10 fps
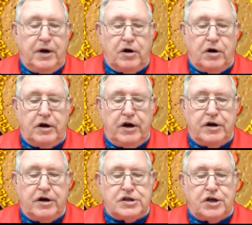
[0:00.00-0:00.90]
earlier
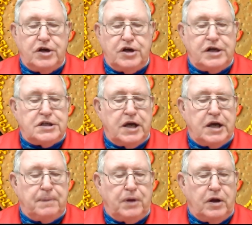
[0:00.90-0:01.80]
is a good
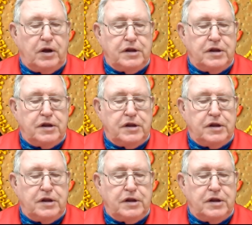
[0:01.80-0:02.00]
example on